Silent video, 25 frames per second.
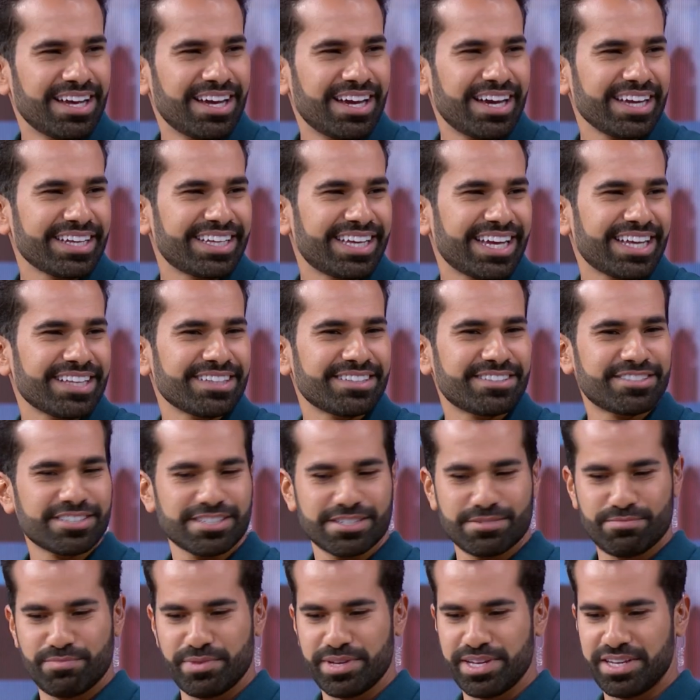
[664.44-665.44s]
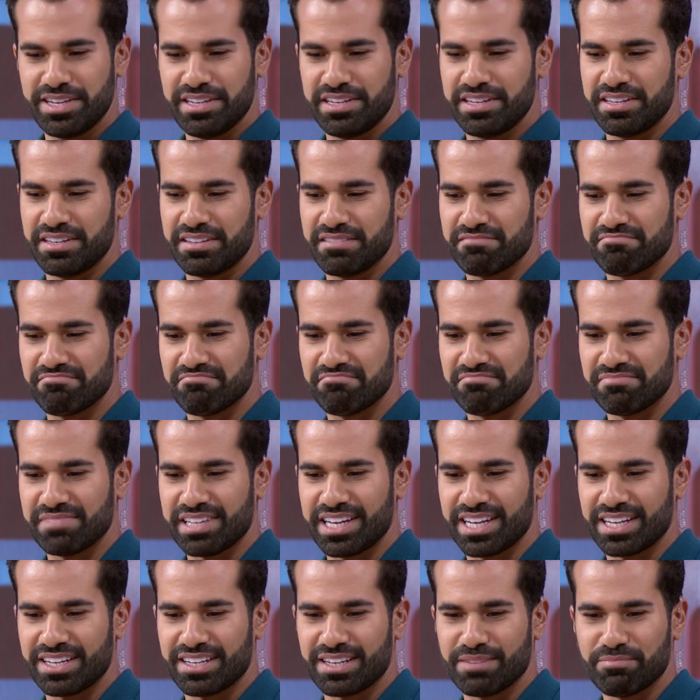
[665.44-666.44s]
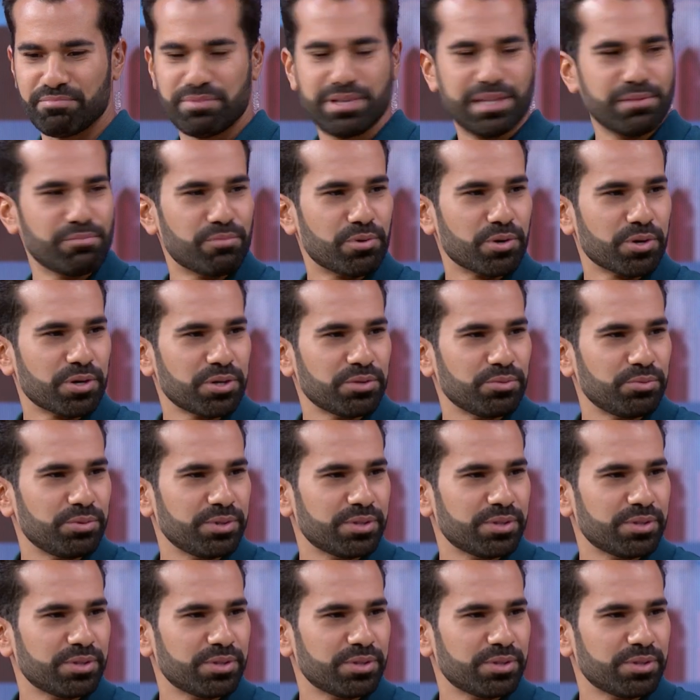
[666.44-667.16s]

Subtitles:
I can't just be like a billboard